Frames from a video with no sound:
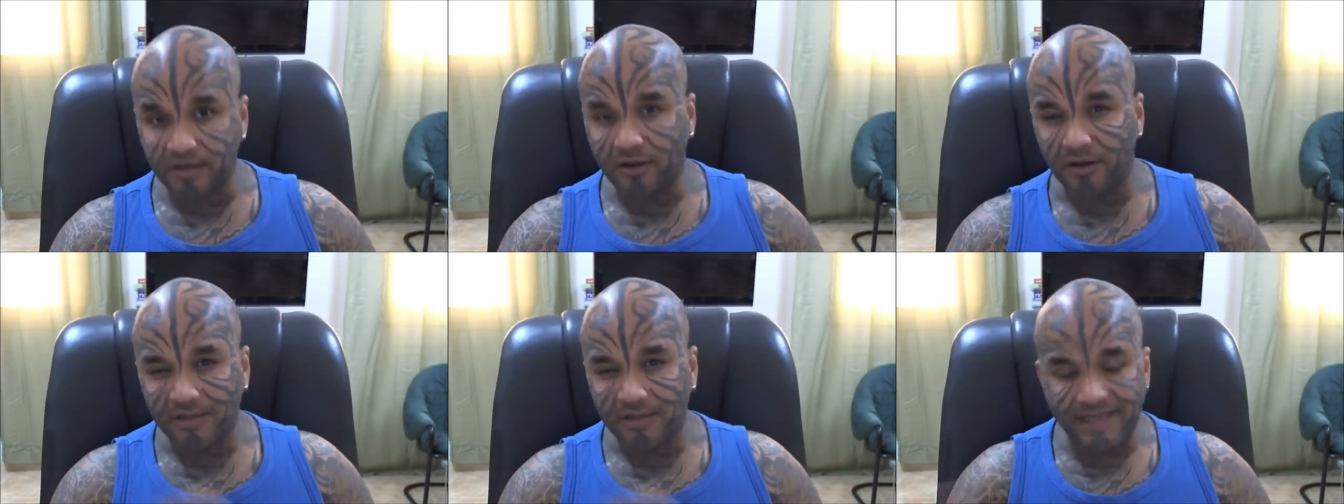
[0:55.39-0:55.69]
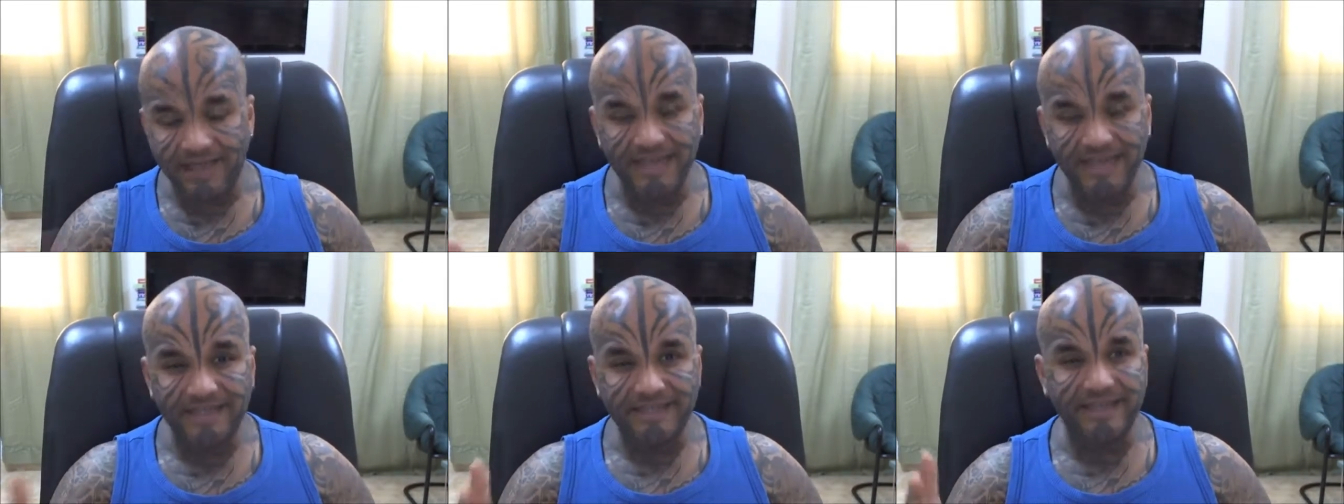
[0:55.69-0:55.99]

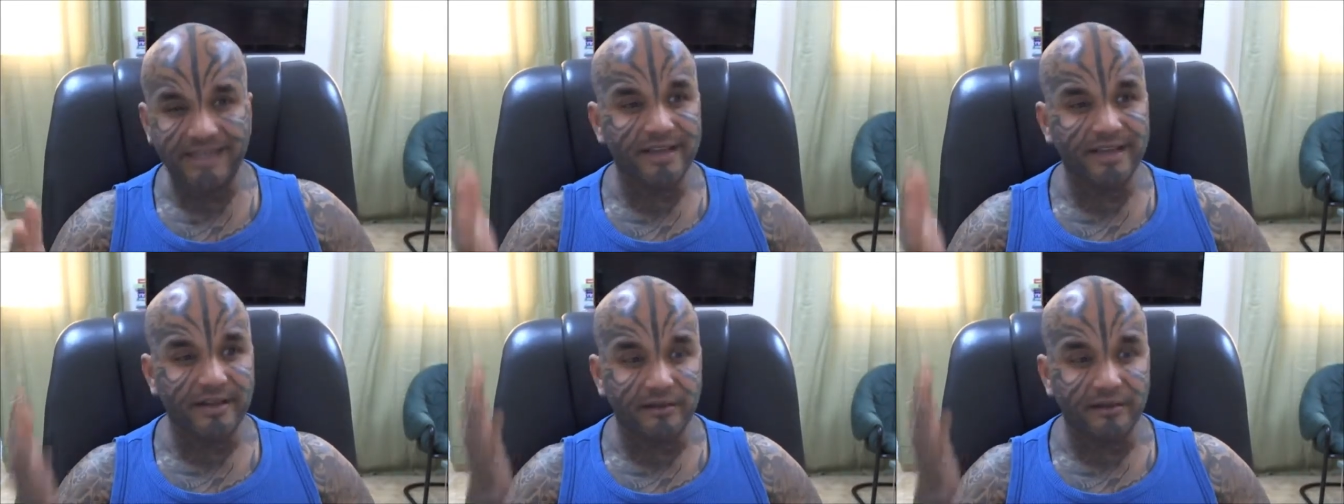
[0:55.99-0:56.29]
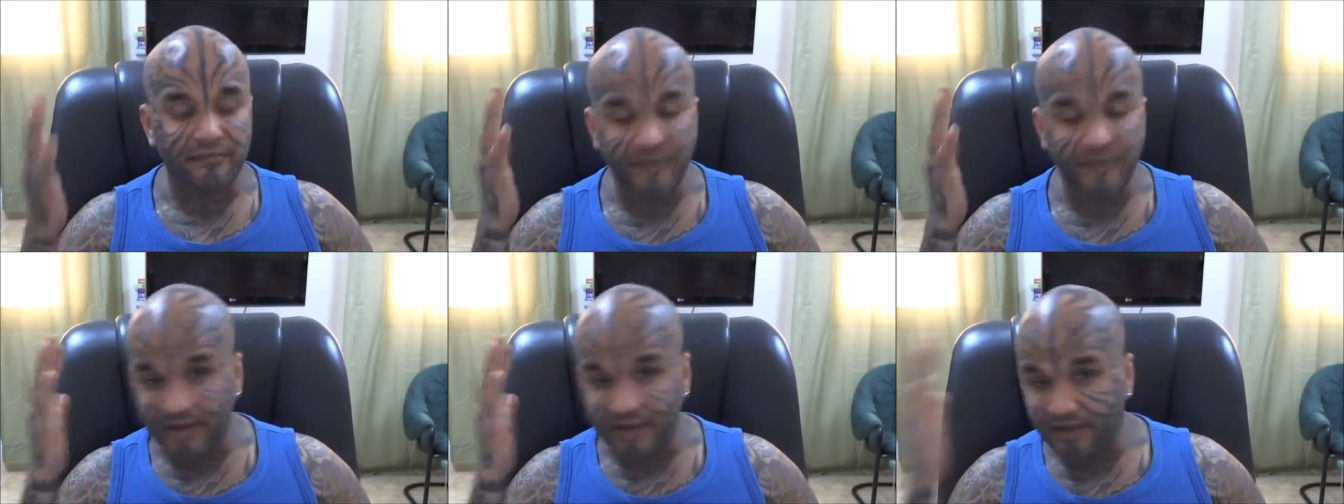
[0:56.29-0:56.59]
authentic,
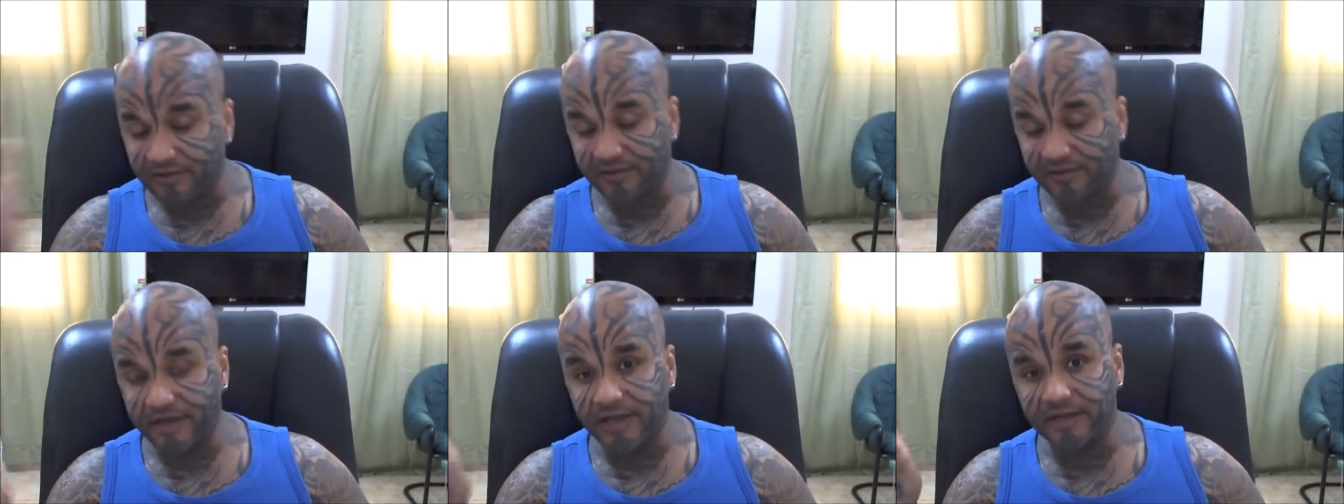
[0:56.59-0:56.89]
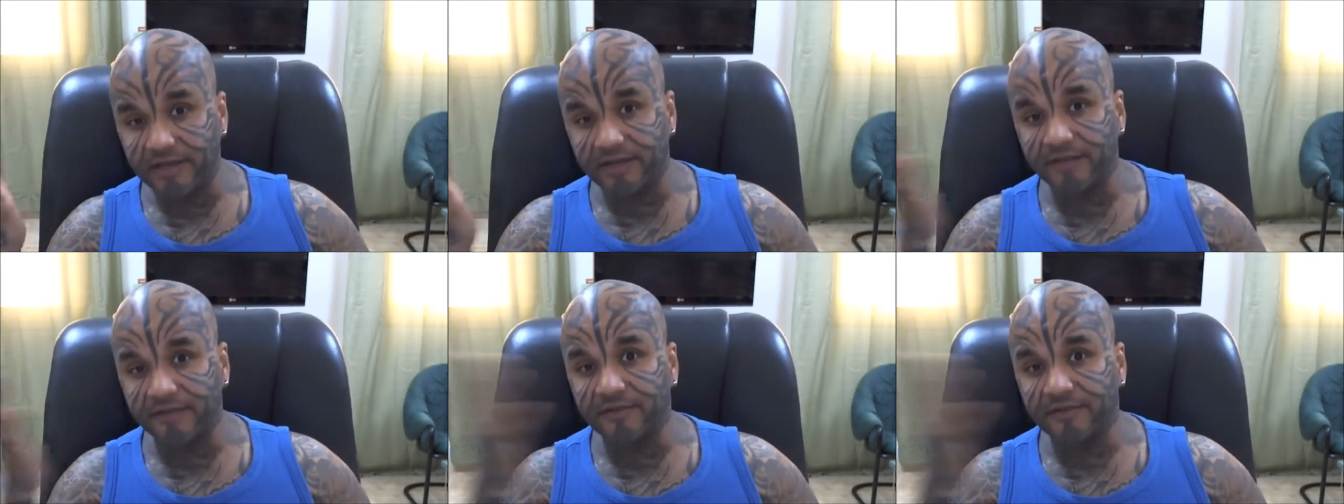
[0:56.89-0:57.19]
very
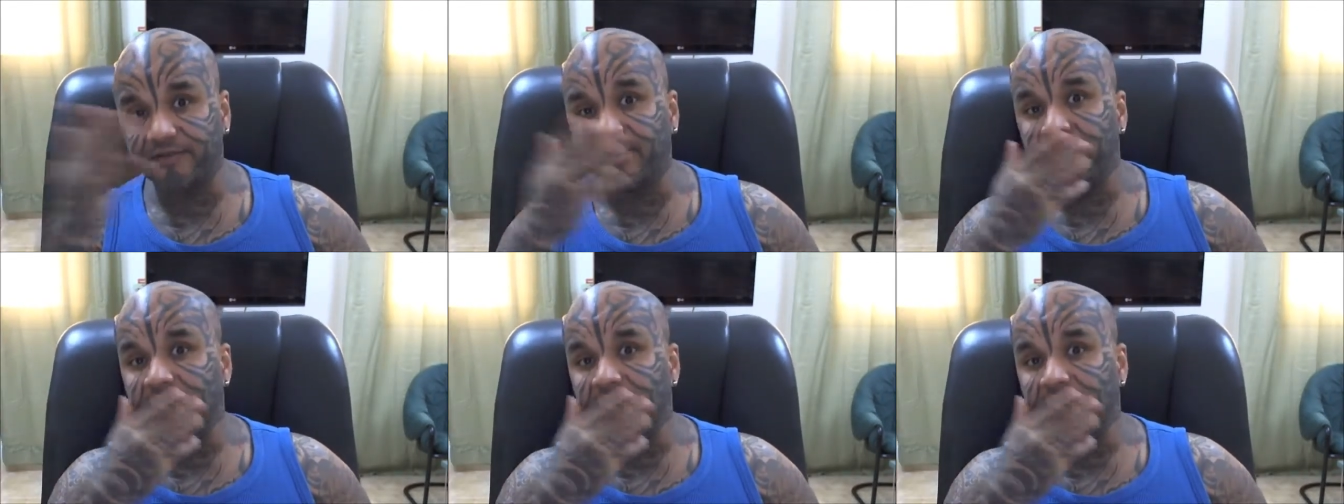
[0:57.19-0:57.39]
creative,